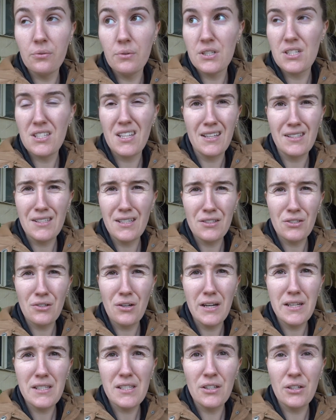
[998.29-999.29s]
which that sounds
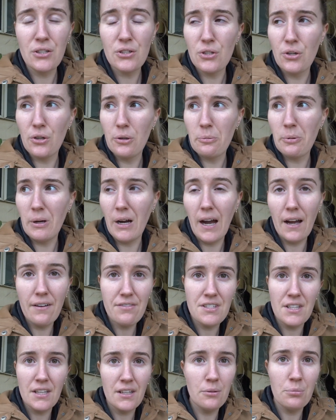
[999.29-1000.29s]
crazy in a dog, but I've
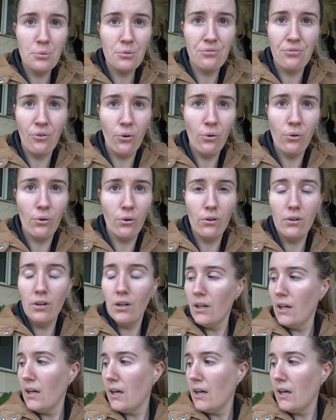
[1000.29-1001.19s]
seen it before.